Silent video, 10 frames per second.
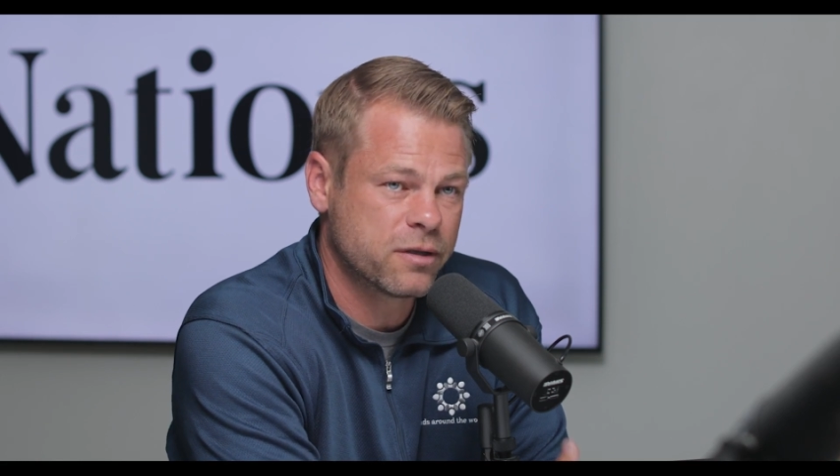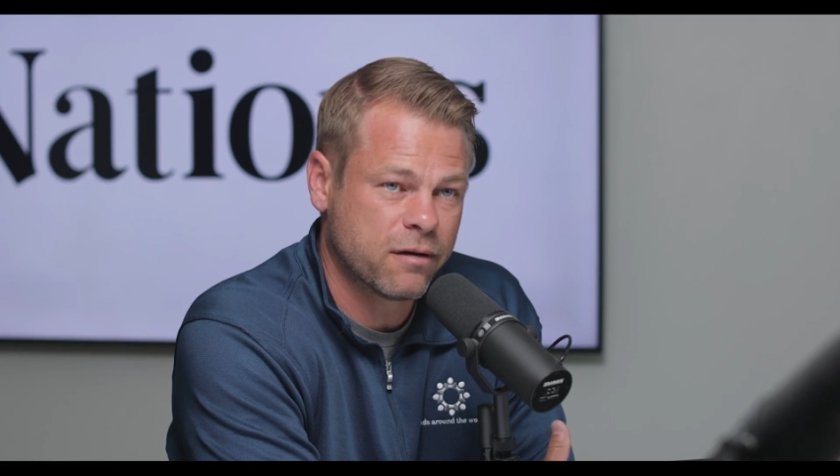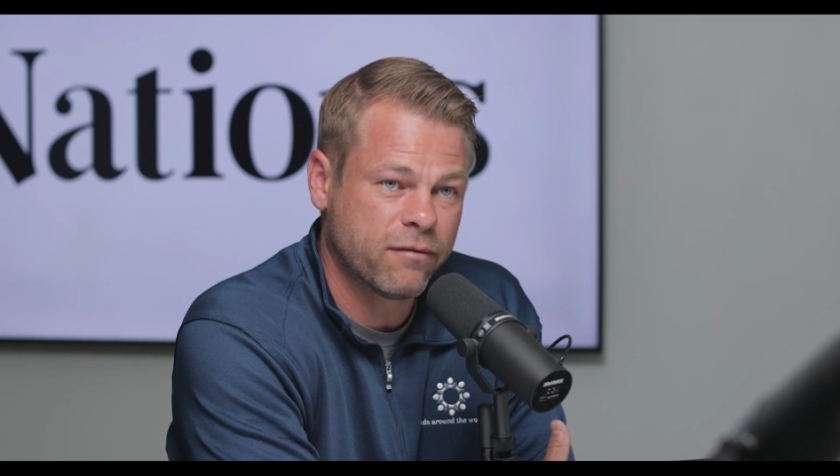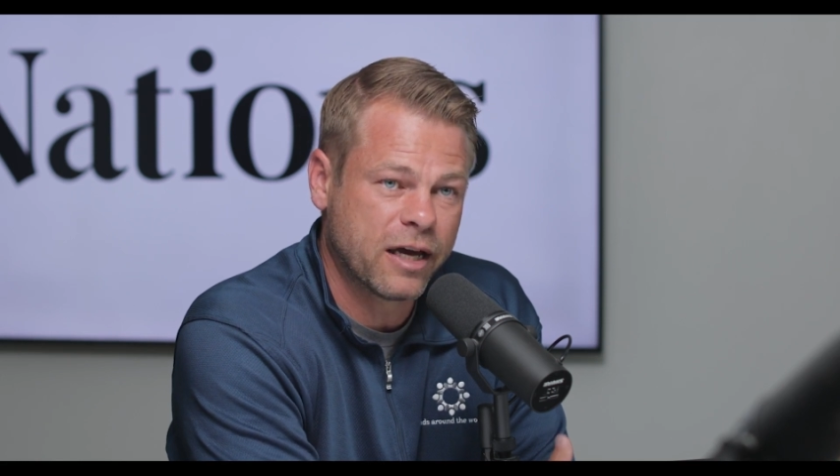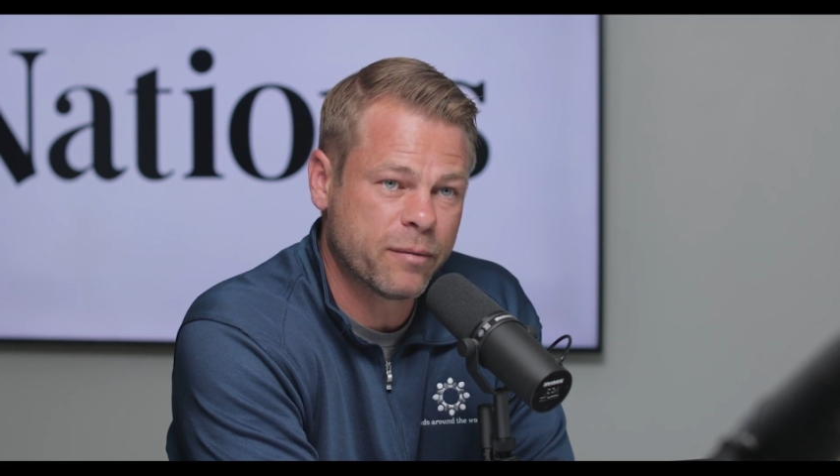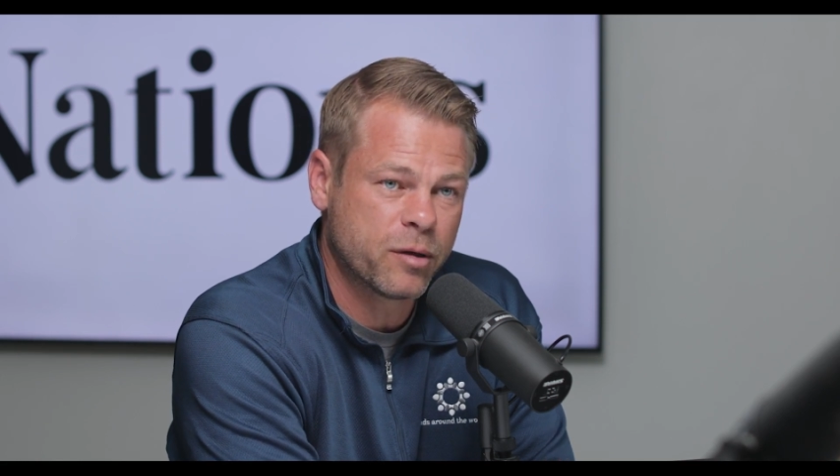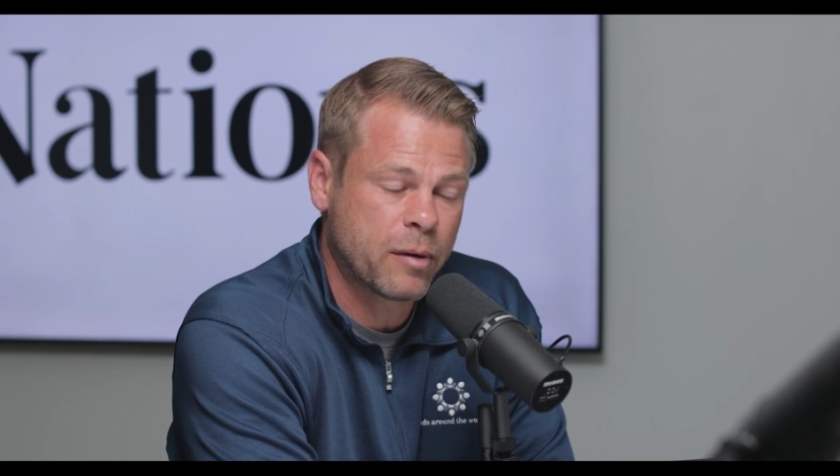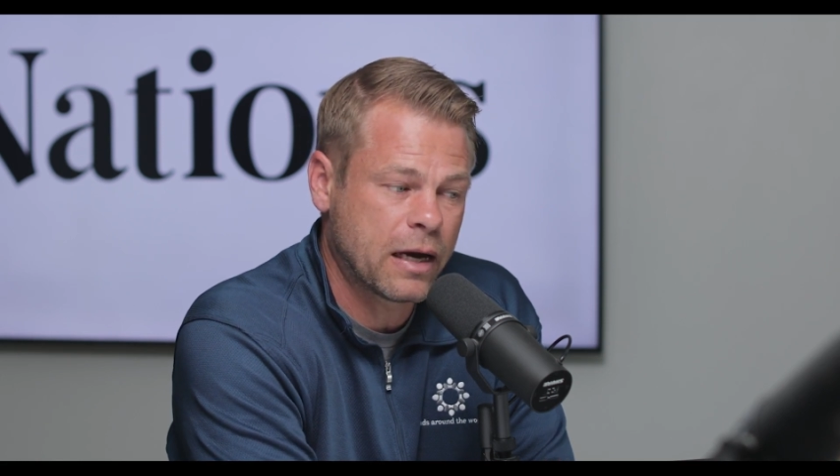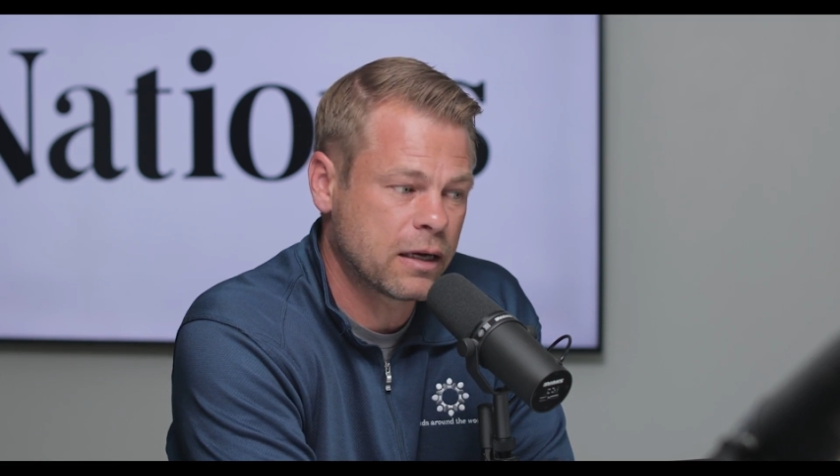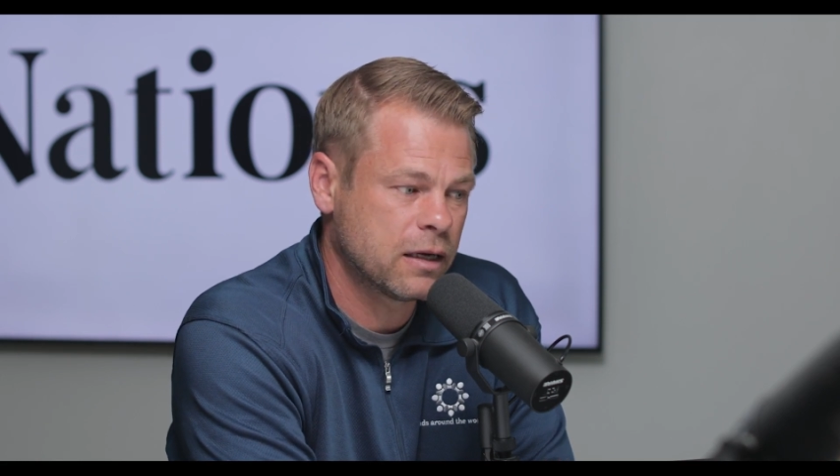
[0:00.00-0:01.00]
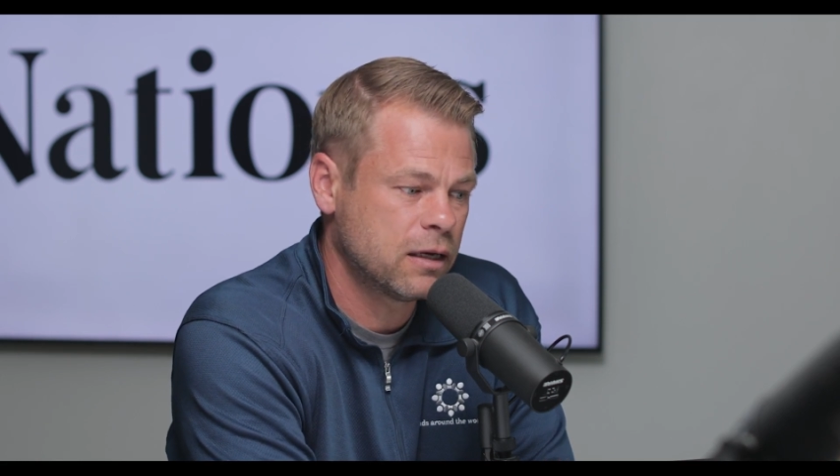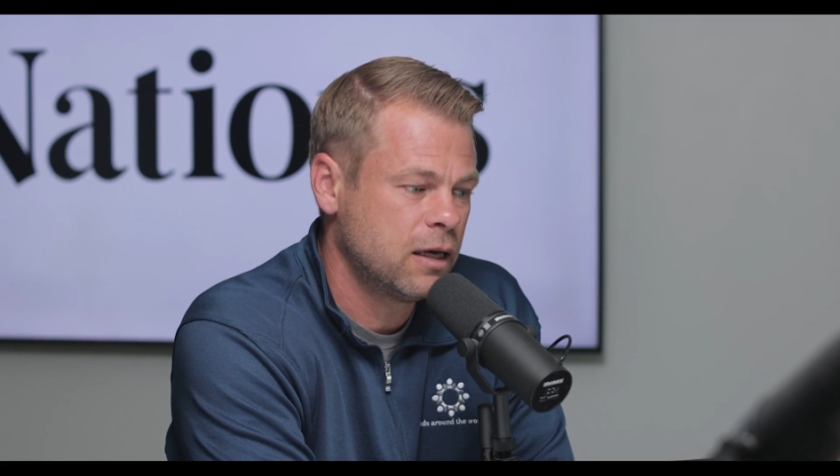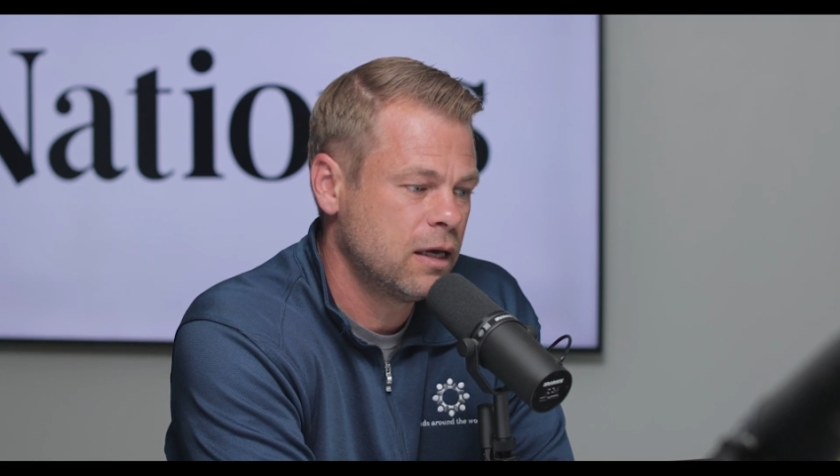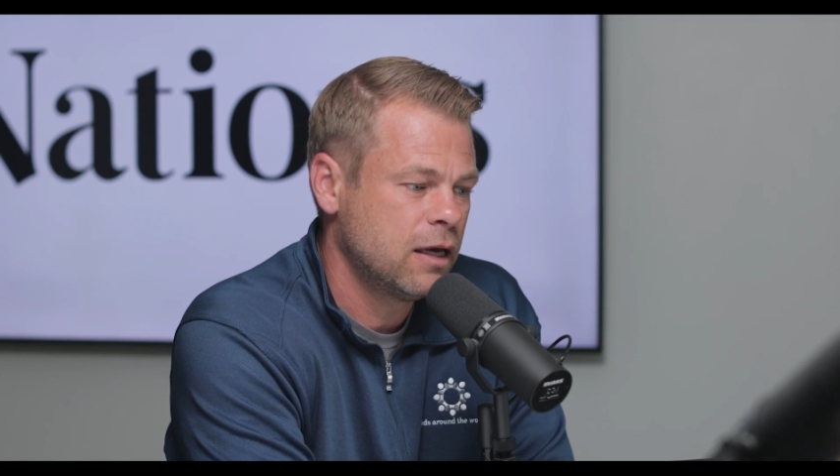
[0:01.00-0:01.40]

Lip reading: and then a vitamin packet.